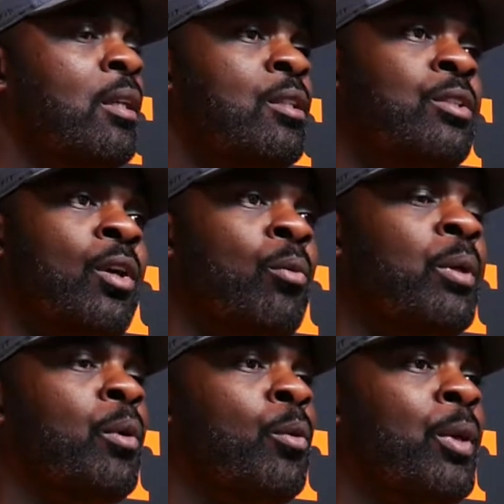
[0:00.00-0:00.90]
So we
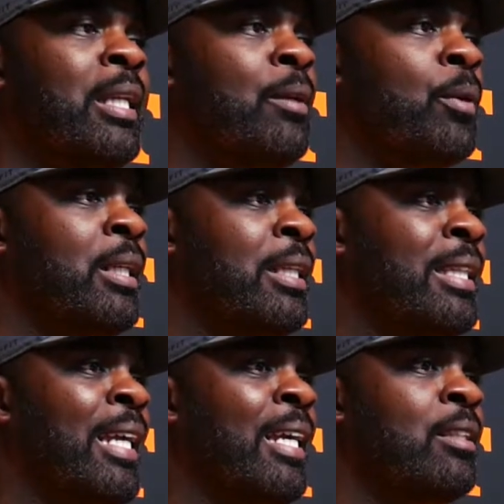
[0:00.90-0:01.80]
were really, really
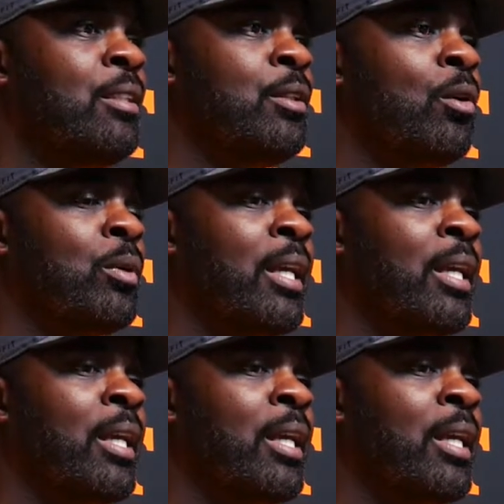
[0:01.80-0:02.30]
thin, you know,